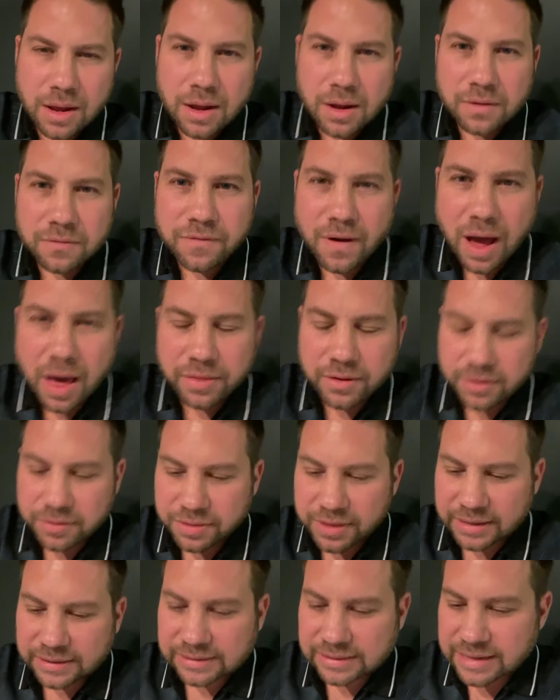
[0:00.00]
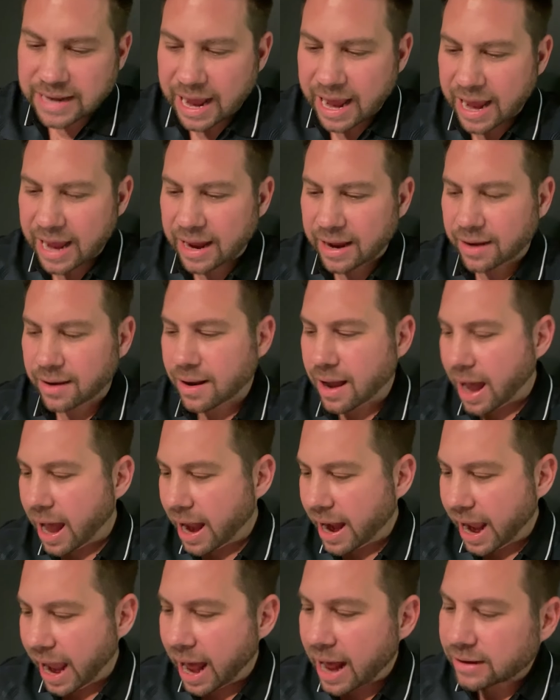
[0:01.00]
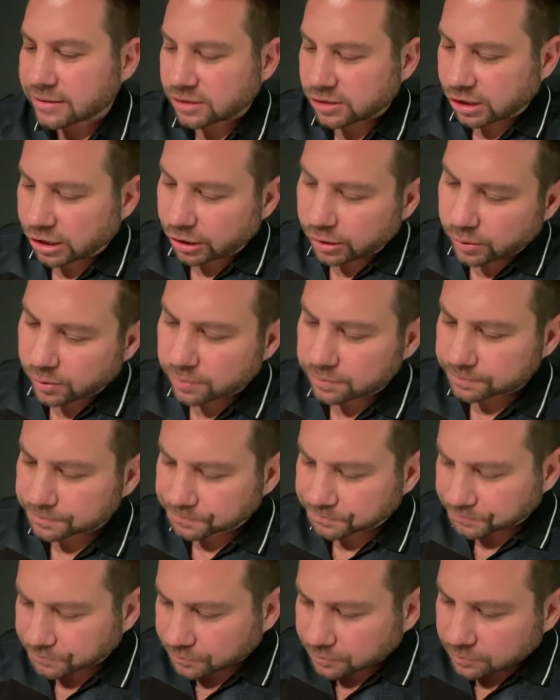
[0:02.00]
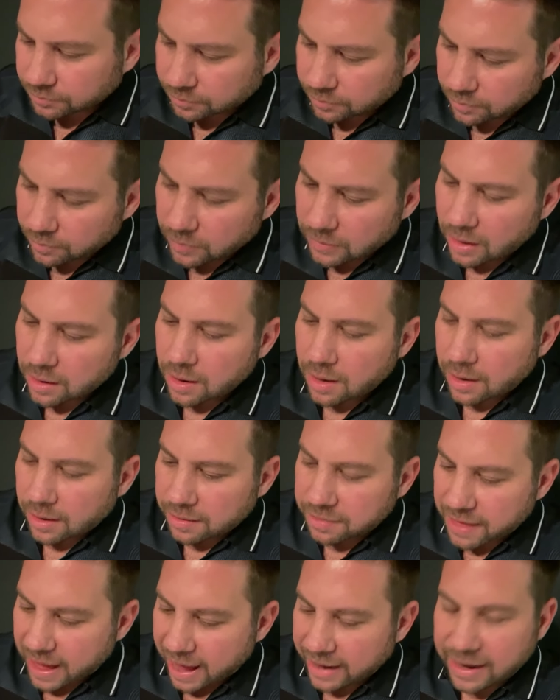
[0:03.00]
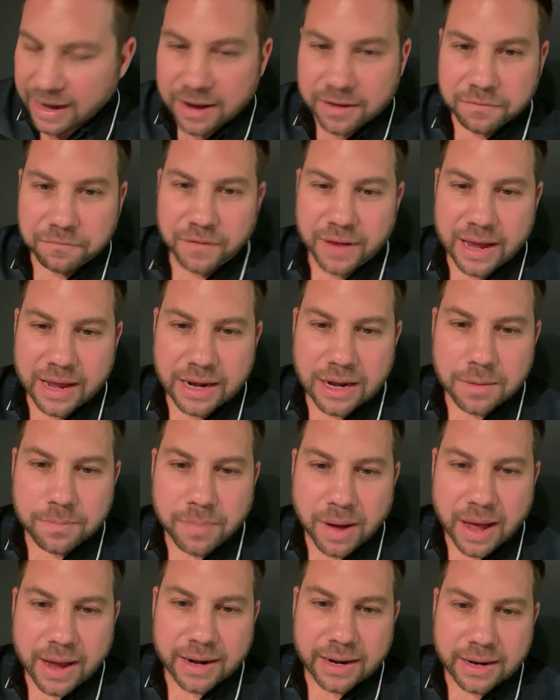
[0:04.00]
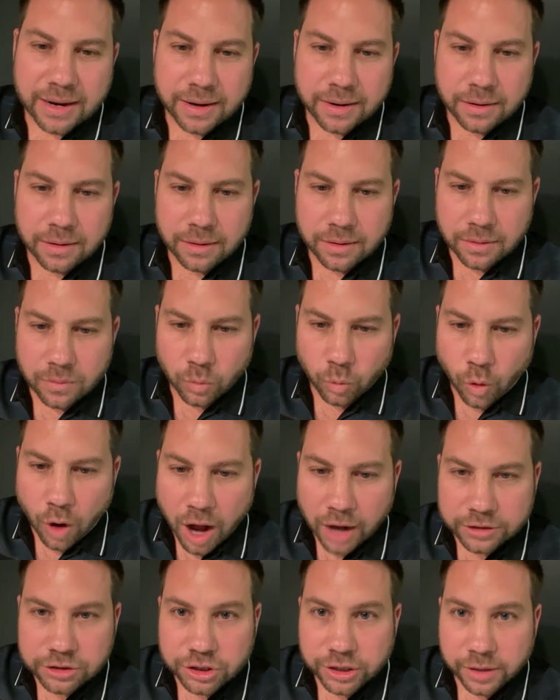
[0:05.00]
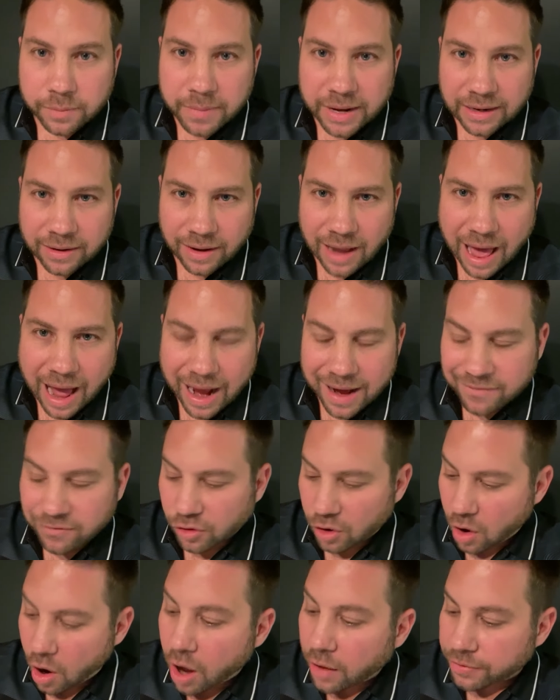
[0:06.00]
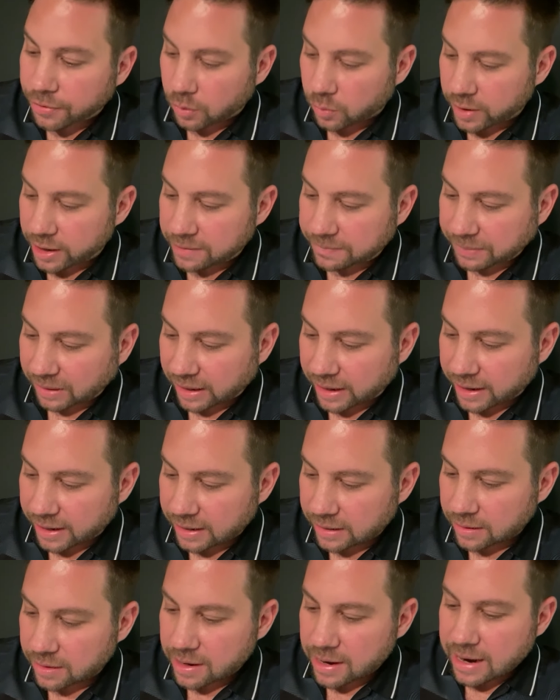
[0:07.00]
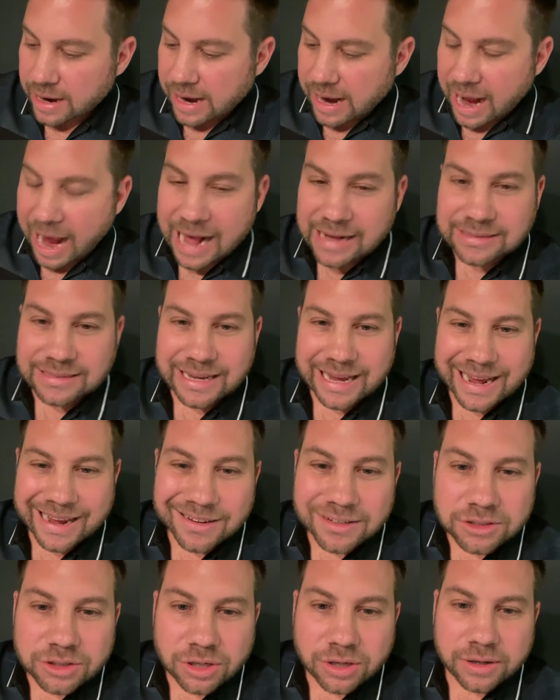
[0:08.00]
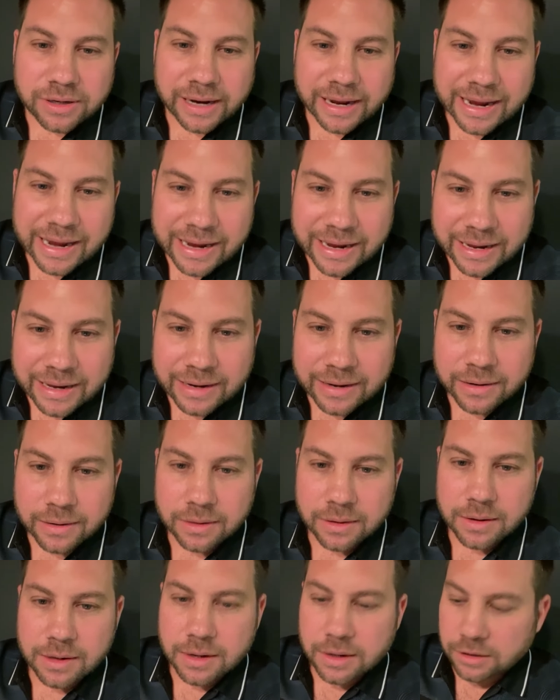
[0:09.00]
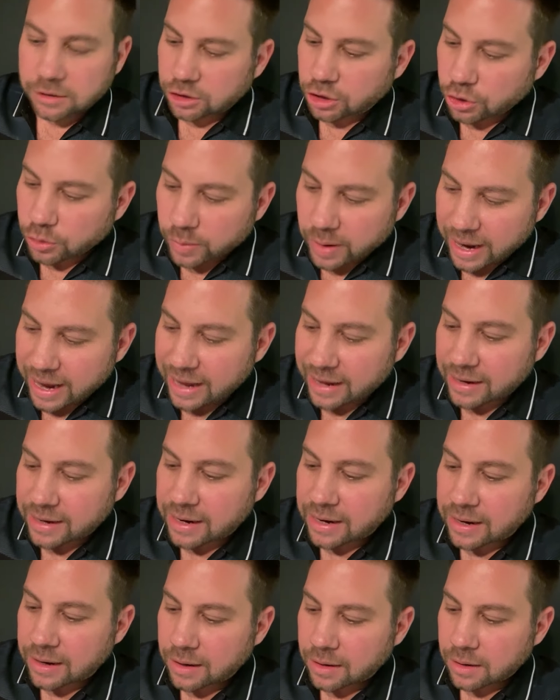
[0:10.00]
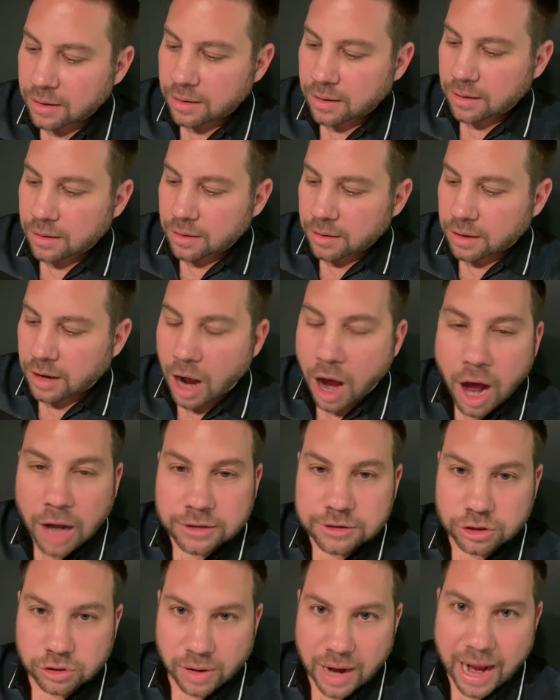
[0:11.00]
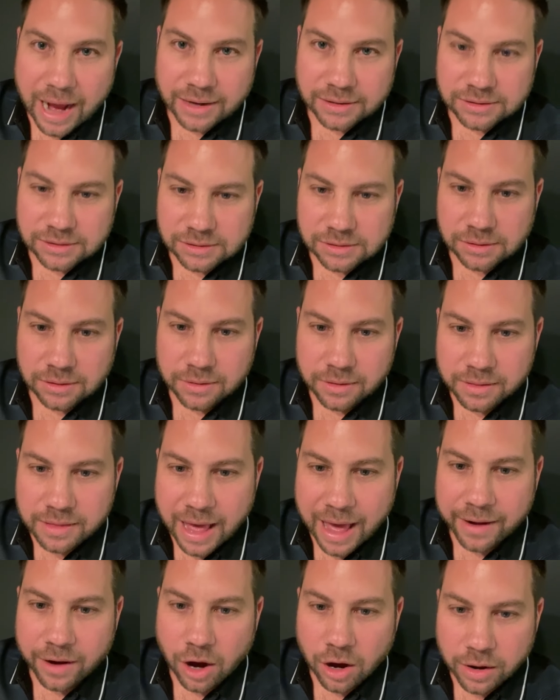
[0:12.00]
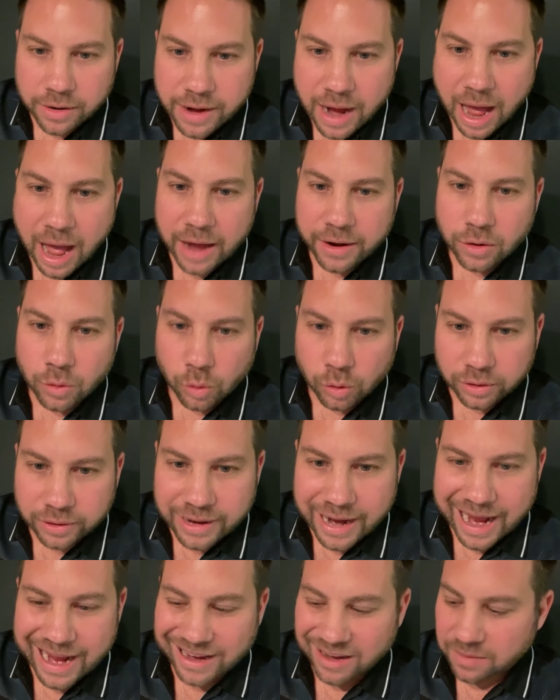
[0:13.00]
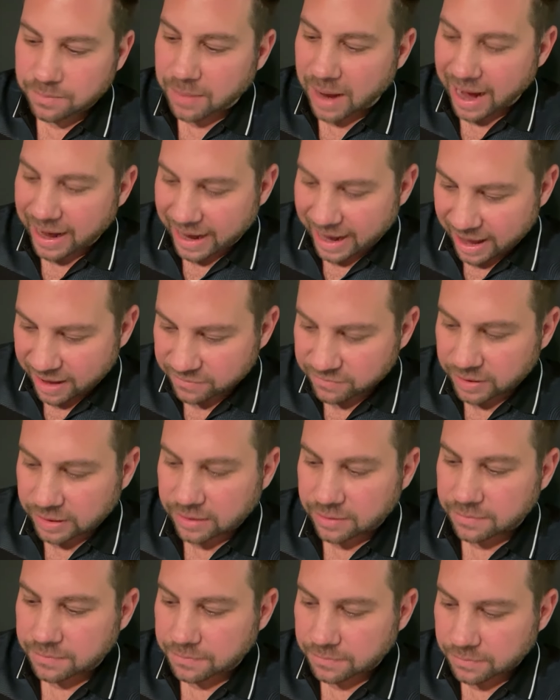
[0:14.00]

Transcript: Father, this day I ask you that if anybody watching me live or on the replay has entered in to any contracts that are not ordained by heaven,